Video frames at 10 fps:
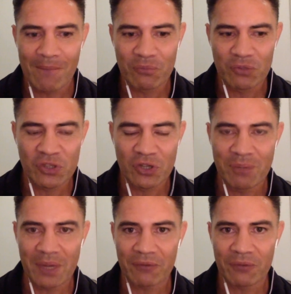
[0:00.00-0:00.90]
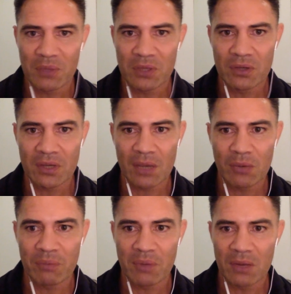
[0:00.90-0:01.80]
Returned back from the UK
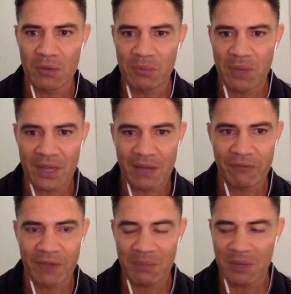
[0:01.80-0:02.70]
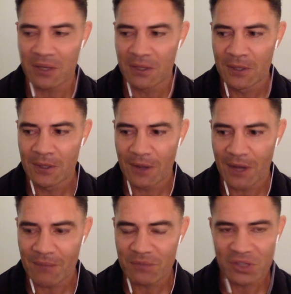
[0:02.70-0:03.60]
with my young family.
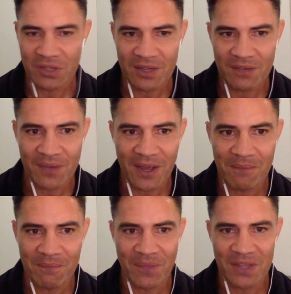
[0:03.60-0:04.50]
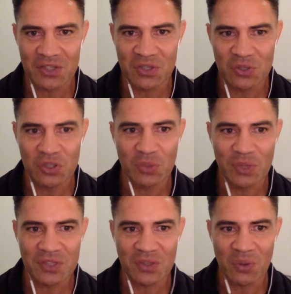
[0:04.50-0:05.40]
Had to do 2
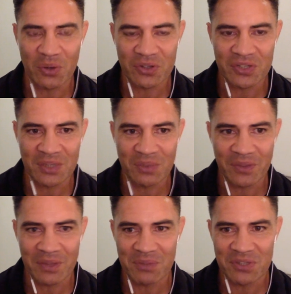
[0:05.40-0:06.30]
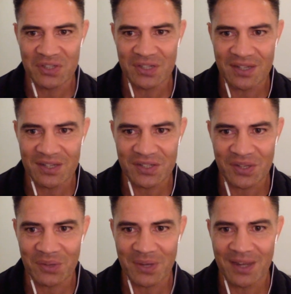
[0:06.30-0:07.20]
weeks of quarantine with them in Sydney.
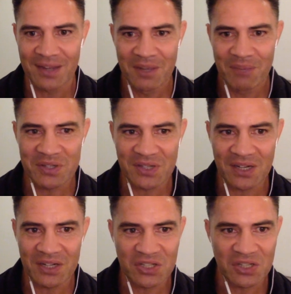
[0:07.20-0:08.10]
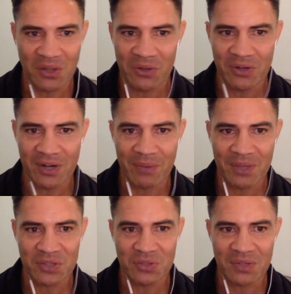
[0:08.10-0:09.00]
So basically just loaded up
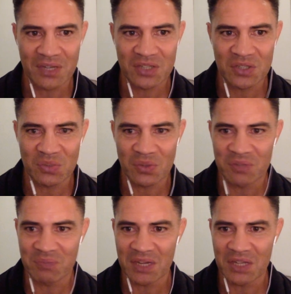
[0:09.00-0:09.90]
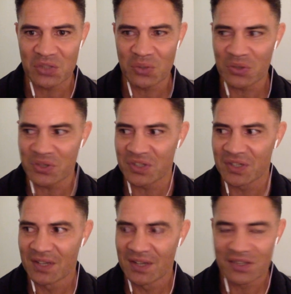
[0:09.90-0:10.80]
our suitcases with as many
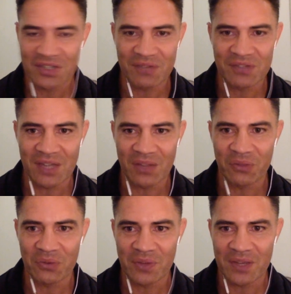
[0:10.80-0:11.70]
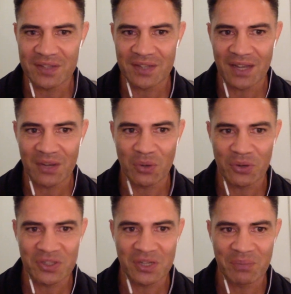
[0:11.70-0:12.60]
toys and stuff to get through that
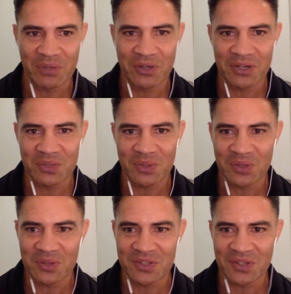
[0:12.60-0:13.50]
quarantine period as we could.